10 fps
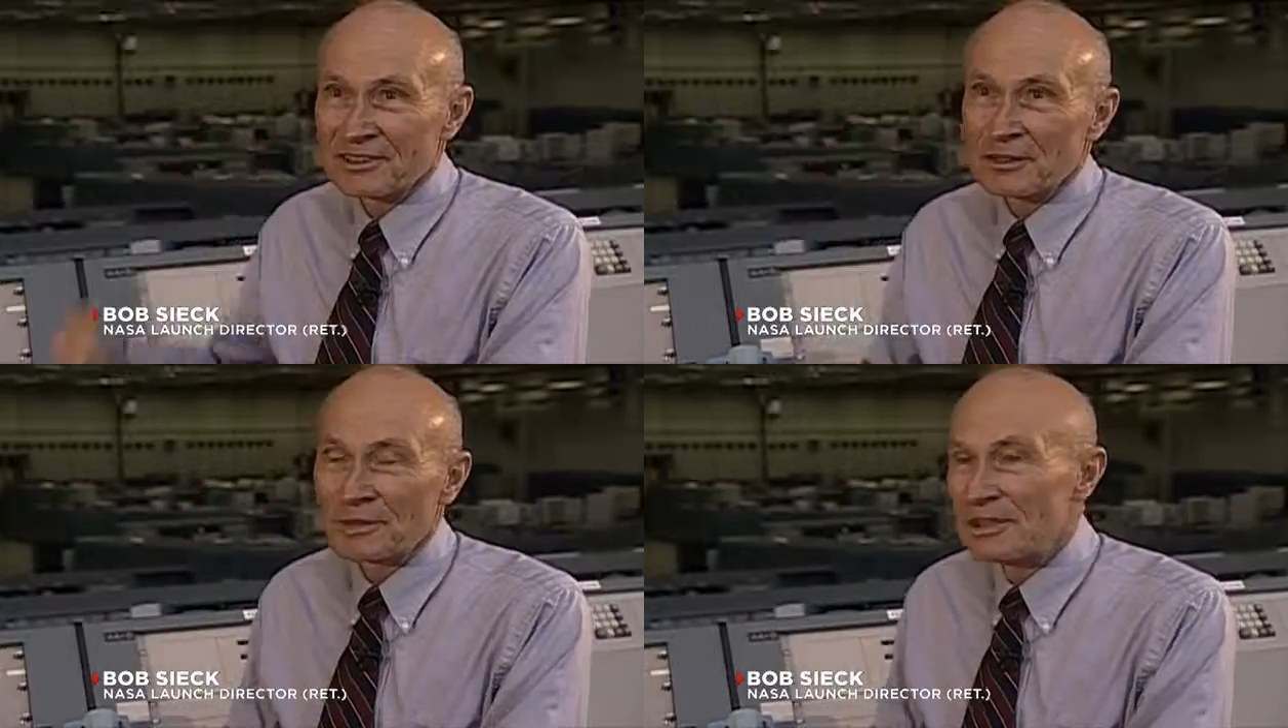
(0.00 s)
and the
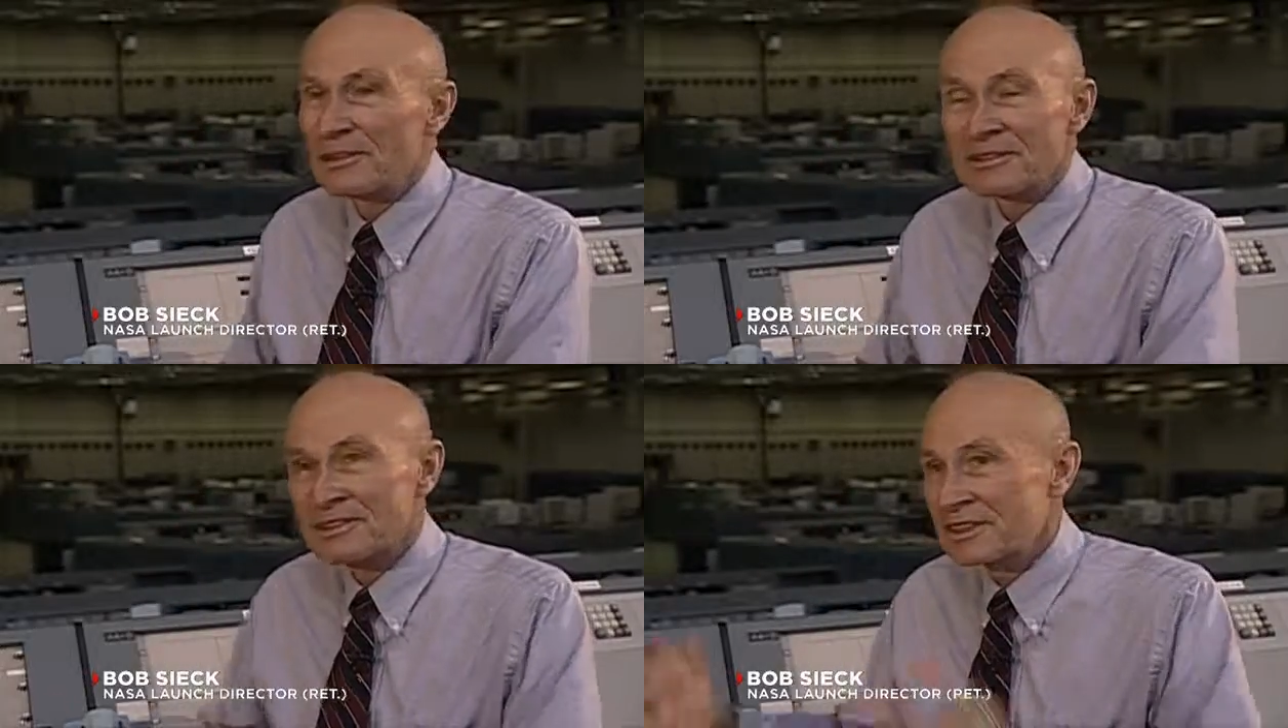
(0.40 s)

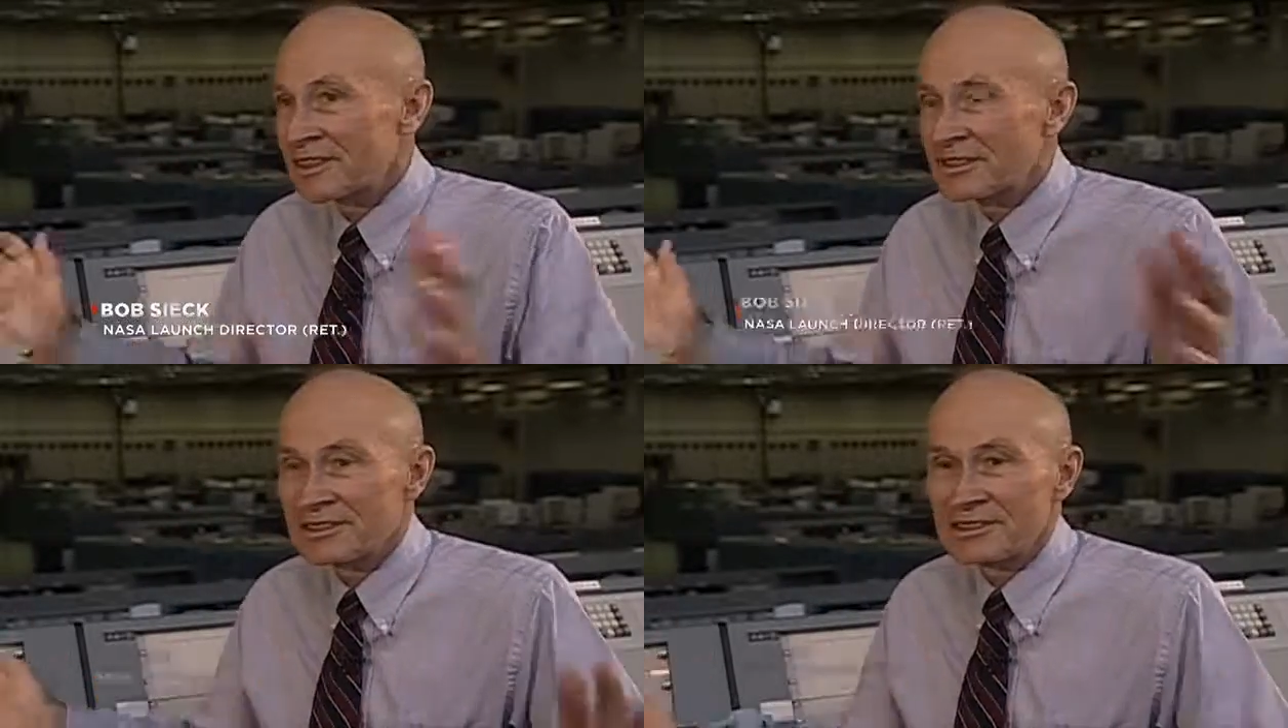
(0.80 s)
VAB. All those
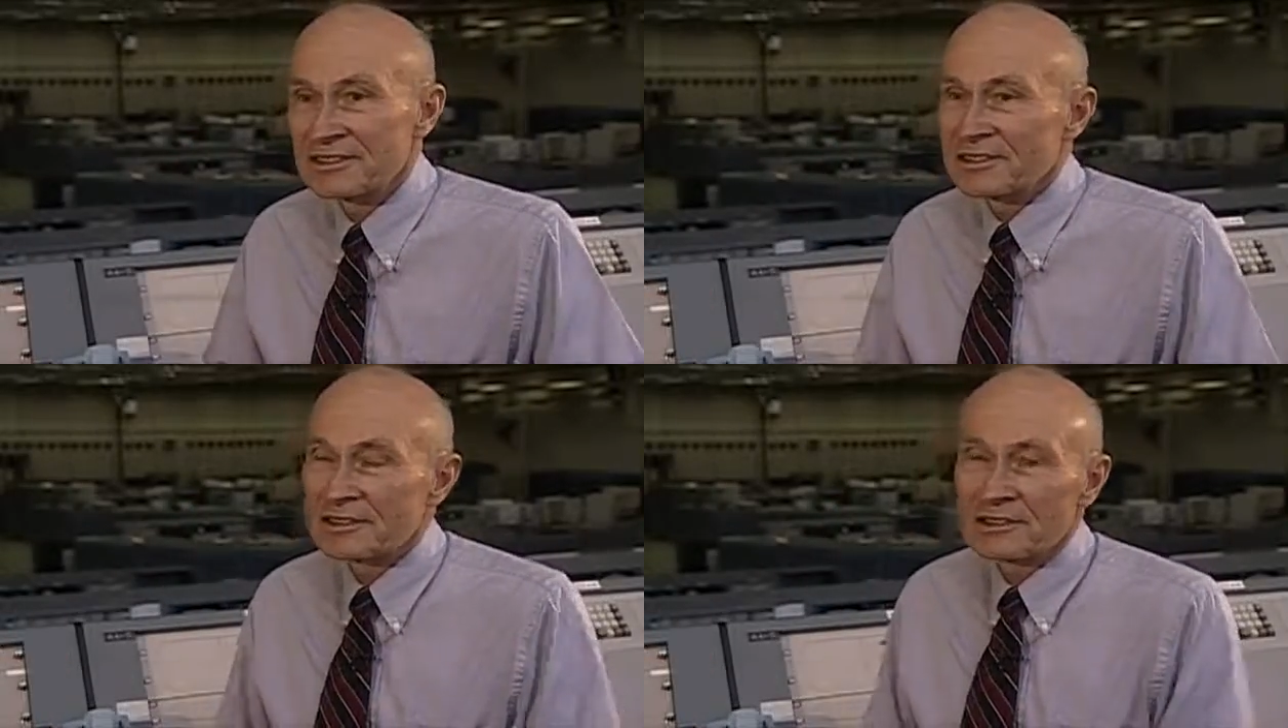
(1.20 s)

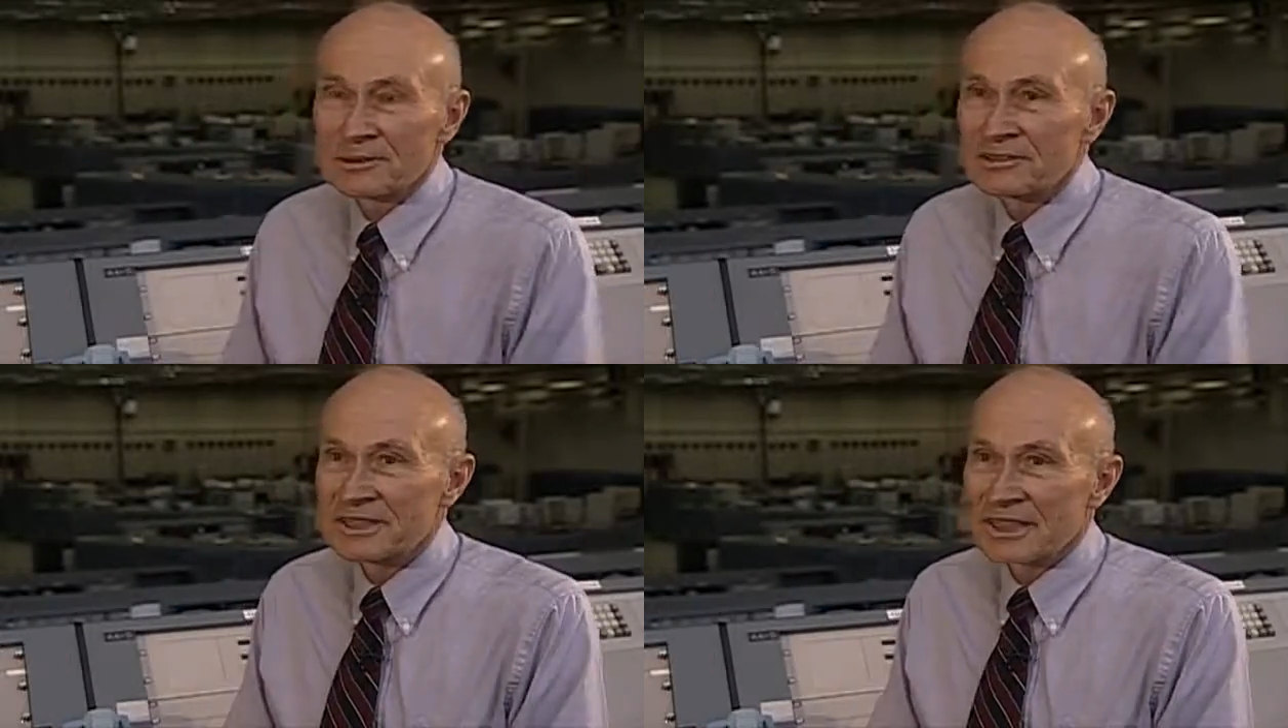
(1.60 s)
technicians that
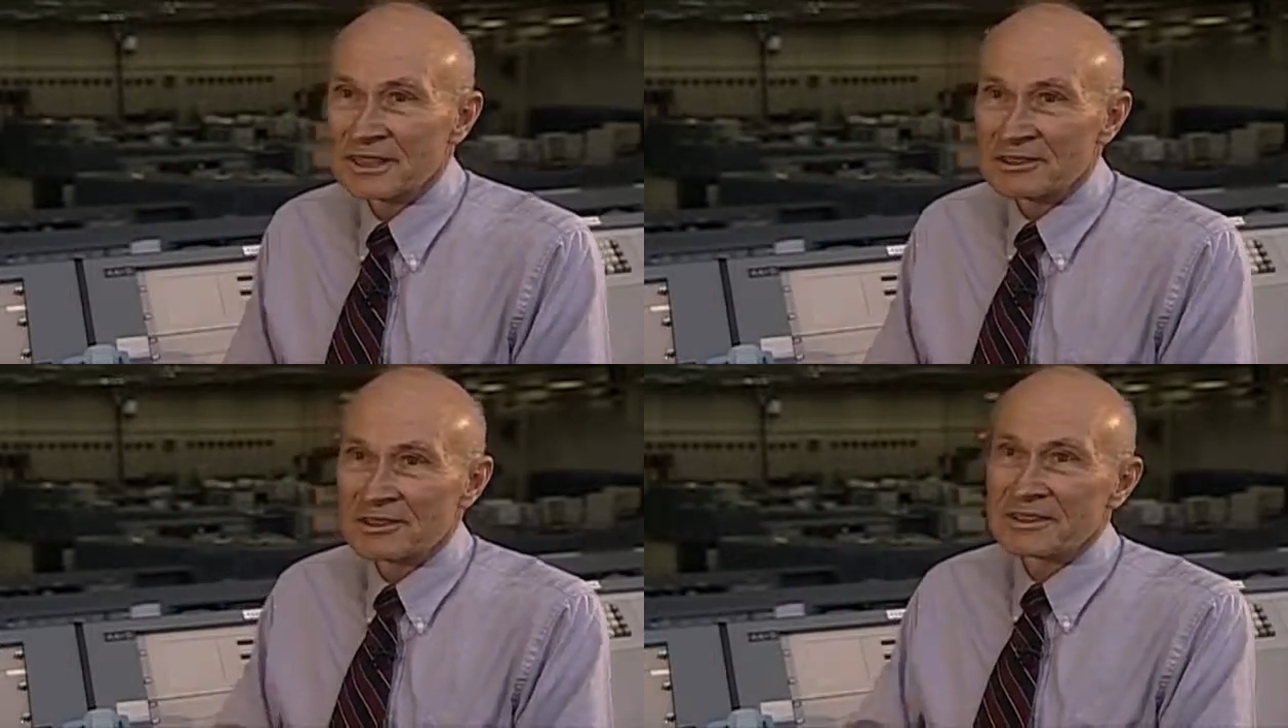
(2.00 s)
glued
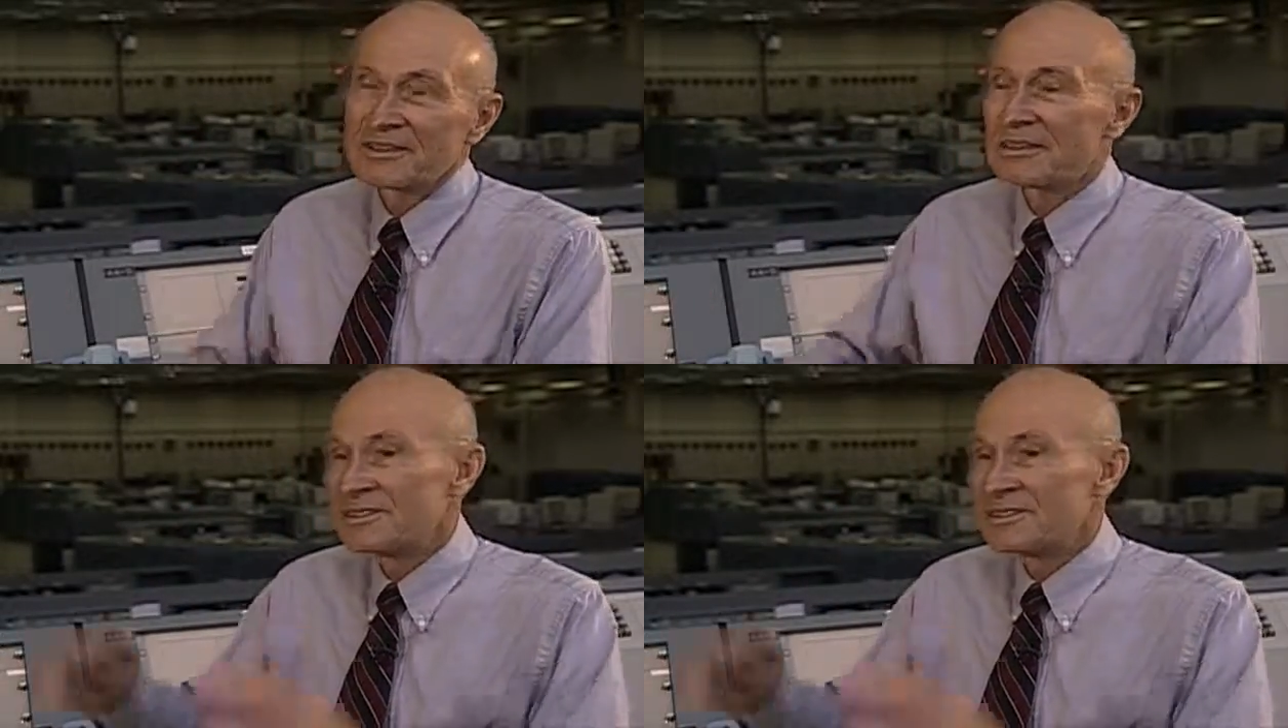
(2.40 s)
tile on,